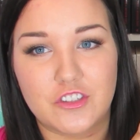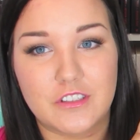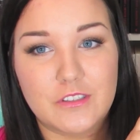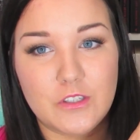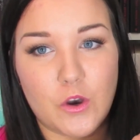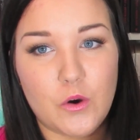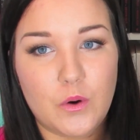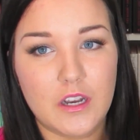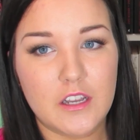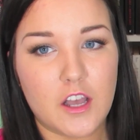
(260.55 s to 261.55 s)
It's
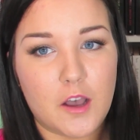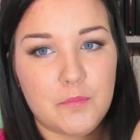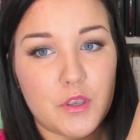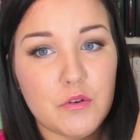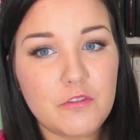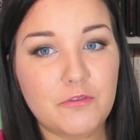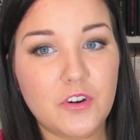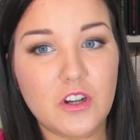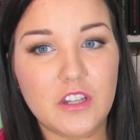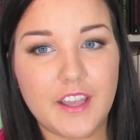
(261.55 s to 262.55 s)
so
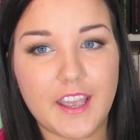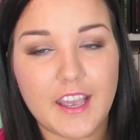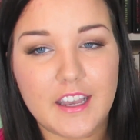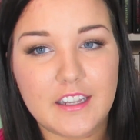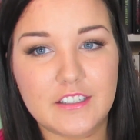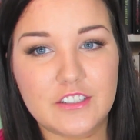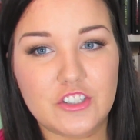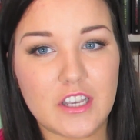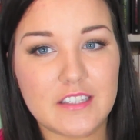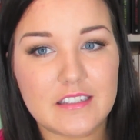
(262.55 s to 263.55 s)
beautiful and
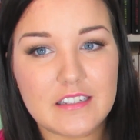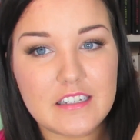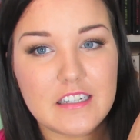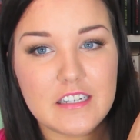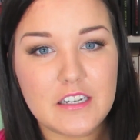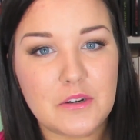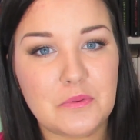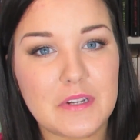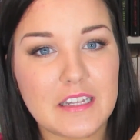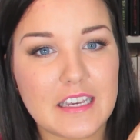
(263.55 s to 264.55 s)
just a
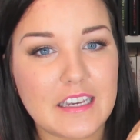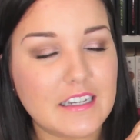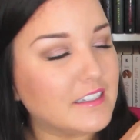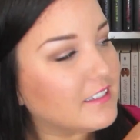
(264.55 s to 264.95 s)
really